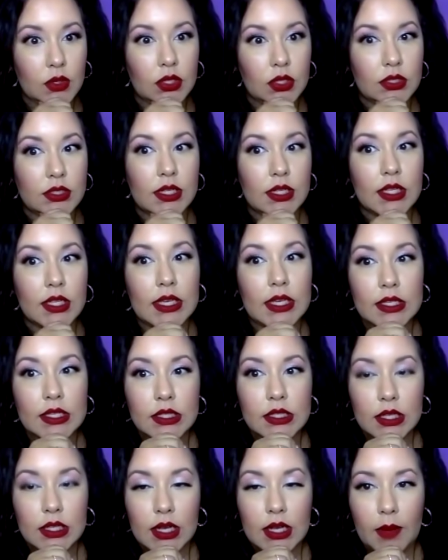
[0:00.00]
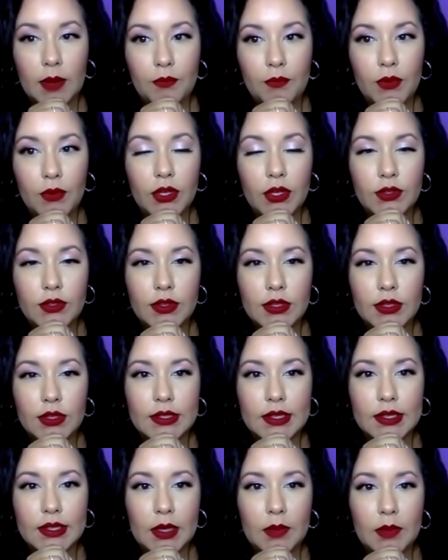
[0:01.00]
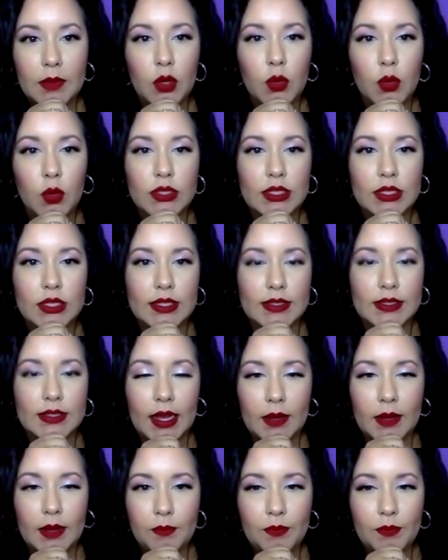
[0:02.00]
did he stick up for you to the team, or what did he say?